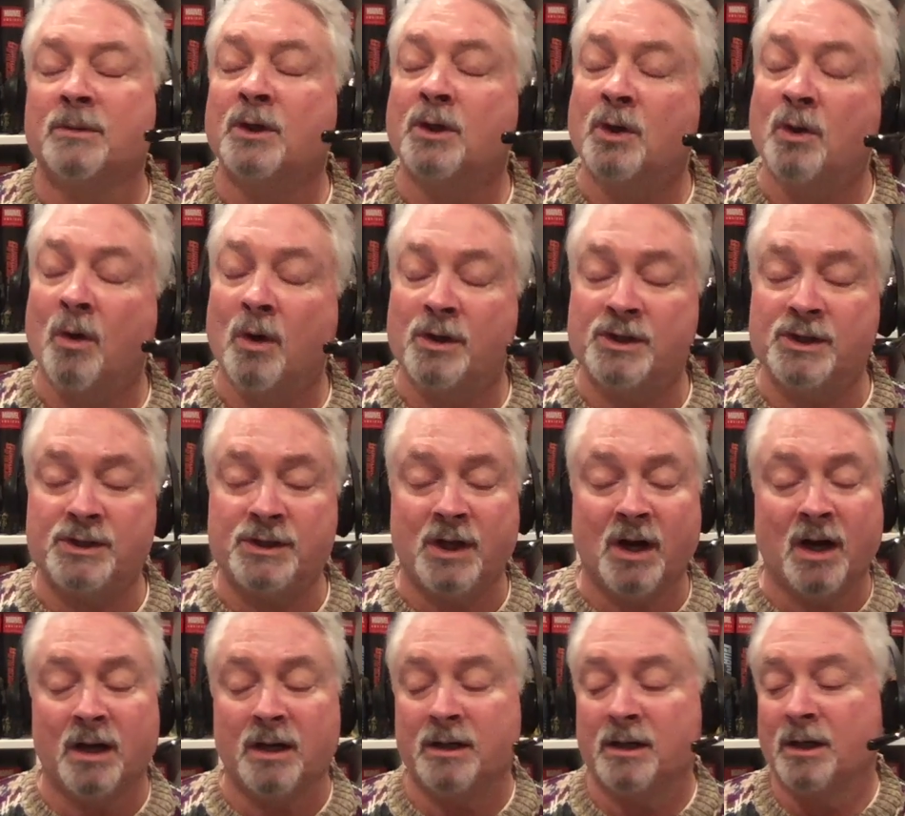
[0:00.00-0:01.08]
gorgeous
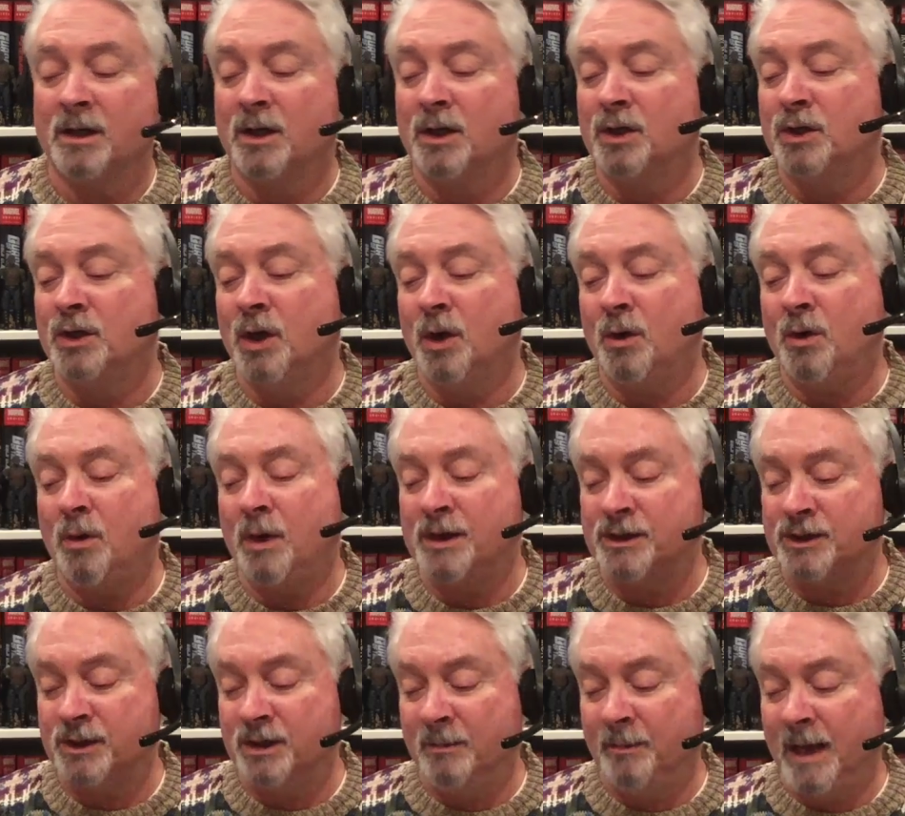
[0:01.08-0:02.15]
art, no
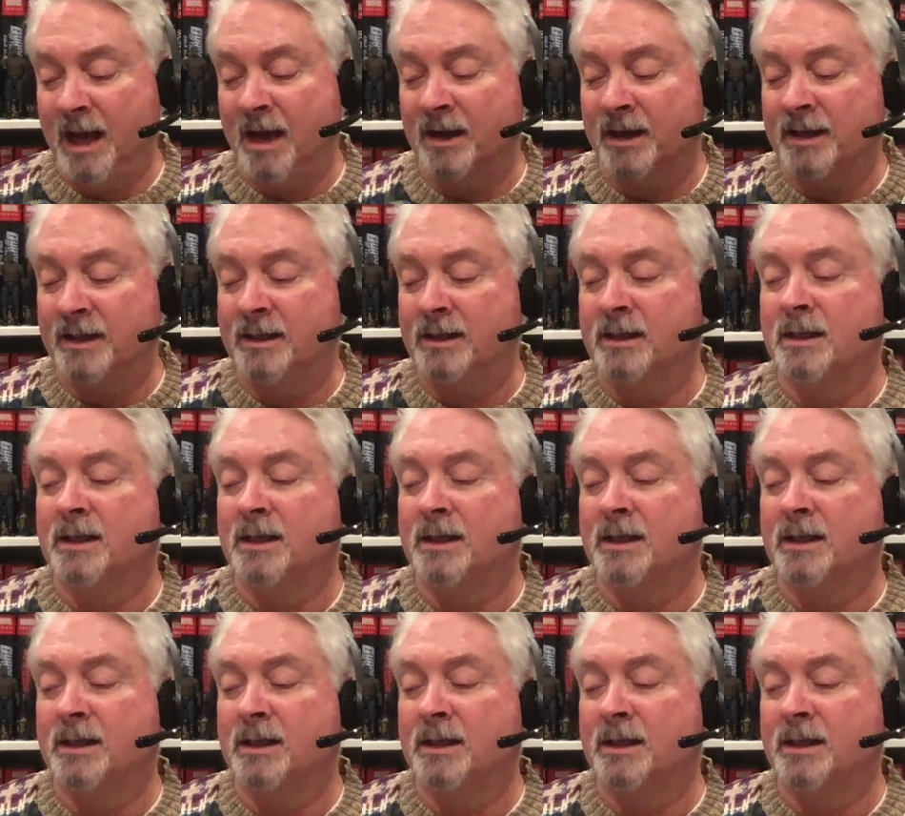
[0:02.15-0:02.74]
question about it.